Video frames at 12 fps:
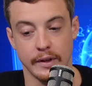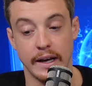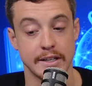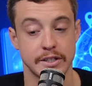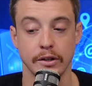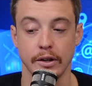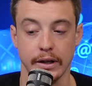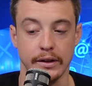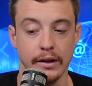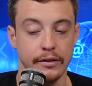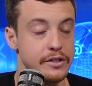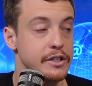Yeah, so look,
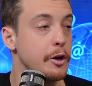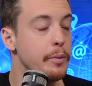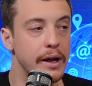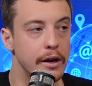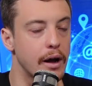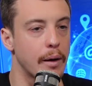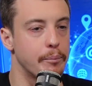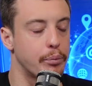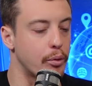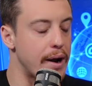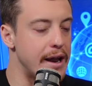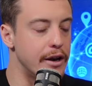there's going to be a
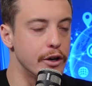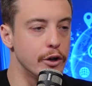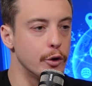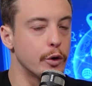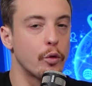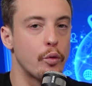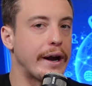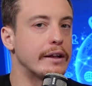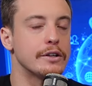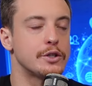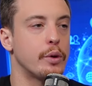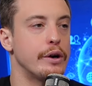brand new
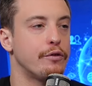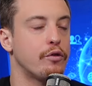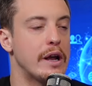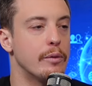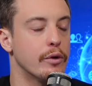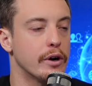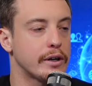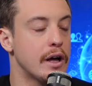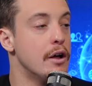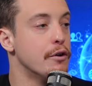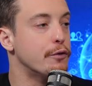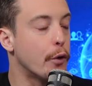regulatory framework
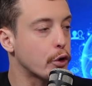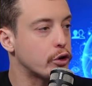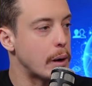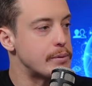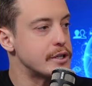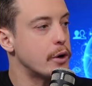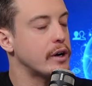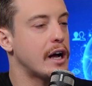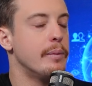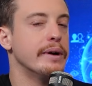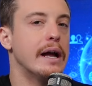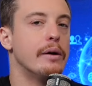for crypto
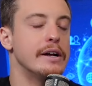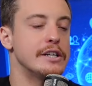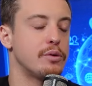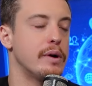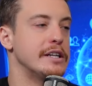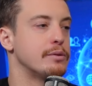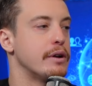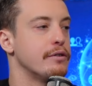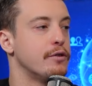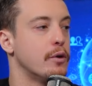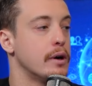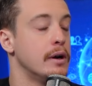coming out in
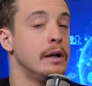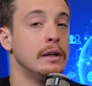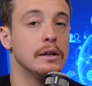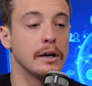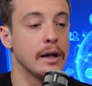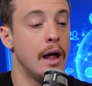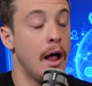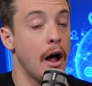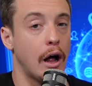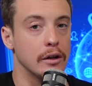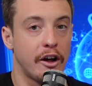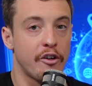2024. Look,
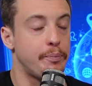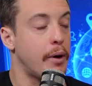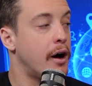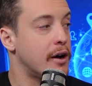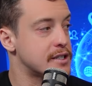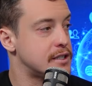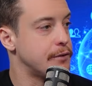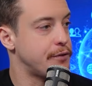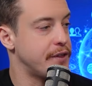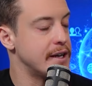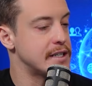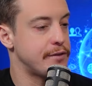a lot of positive
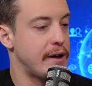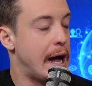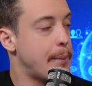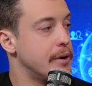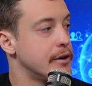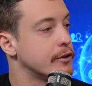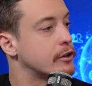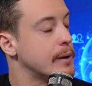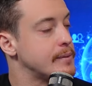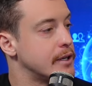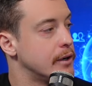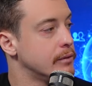things have happened for
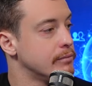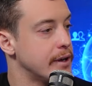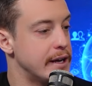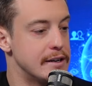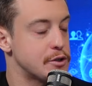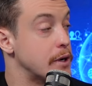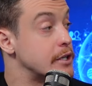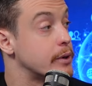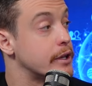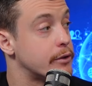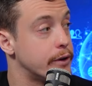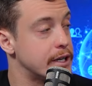crypto in
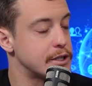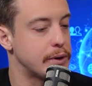2023 and